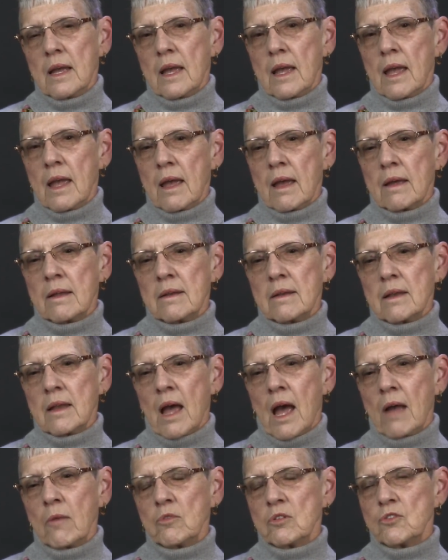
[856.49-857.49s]
And
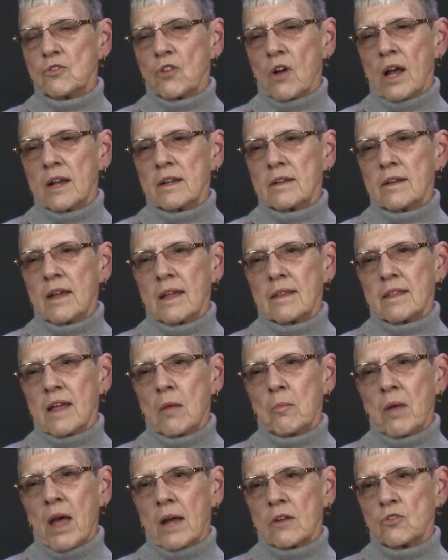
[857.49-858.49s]
I would try to take
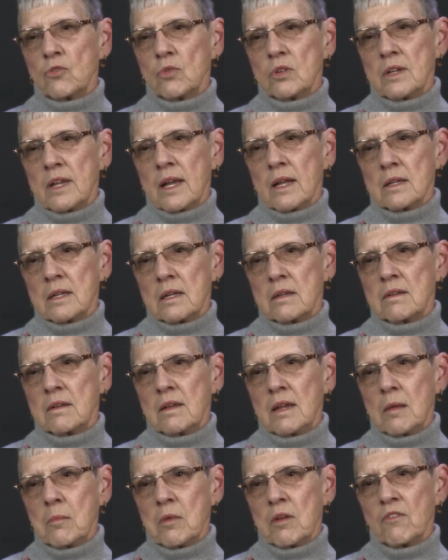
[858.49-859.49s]
that back to a daily
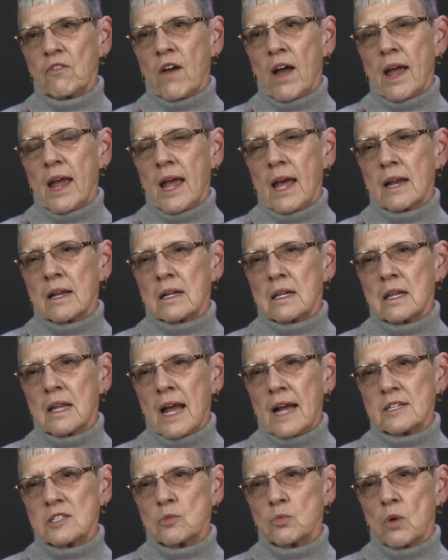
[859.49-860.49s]
team if I had a
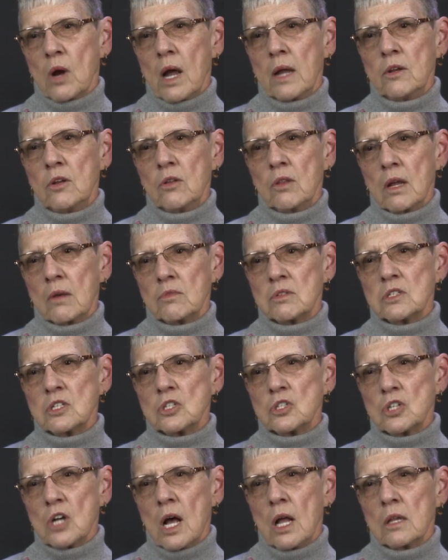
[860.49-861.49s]
class where I knew there was a
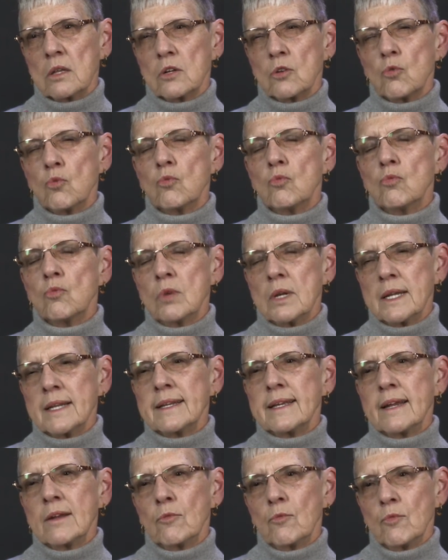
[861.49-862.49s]
child that
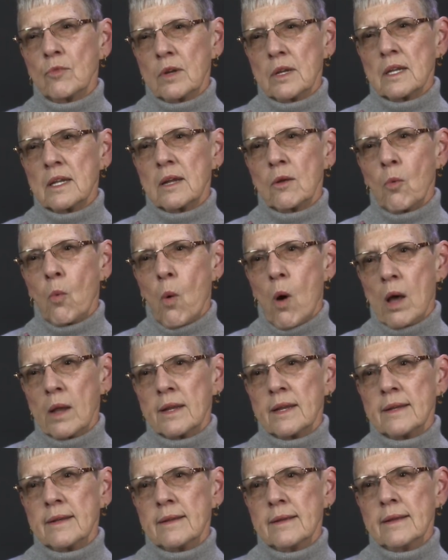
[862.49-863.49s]
really, really
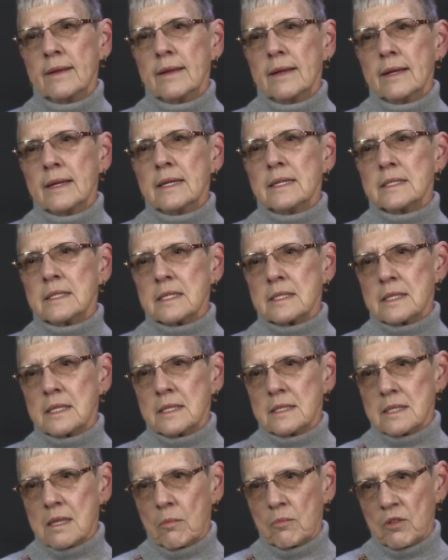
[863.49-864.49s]
wanted to
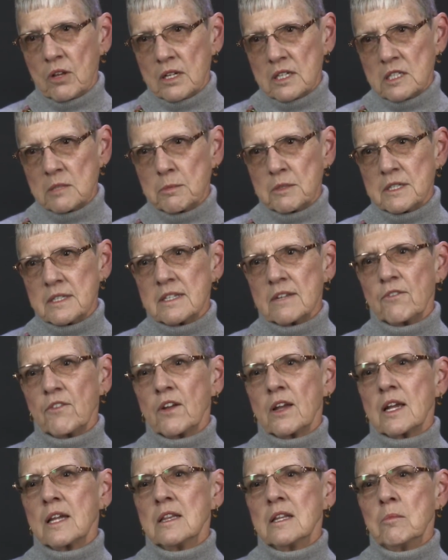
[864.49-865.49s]
see something
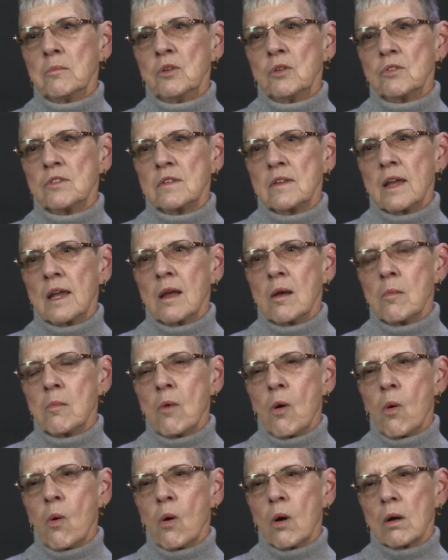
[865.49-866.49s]
specific in the museum,
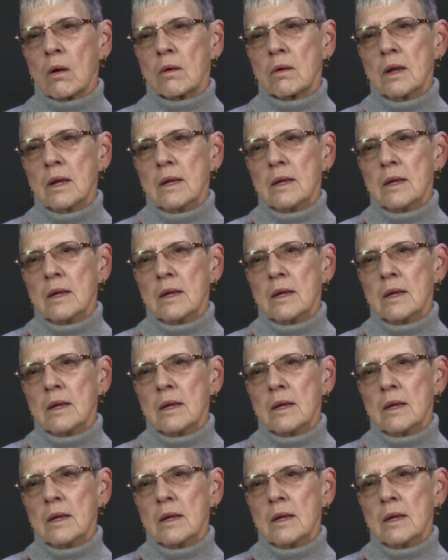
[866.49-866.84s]
or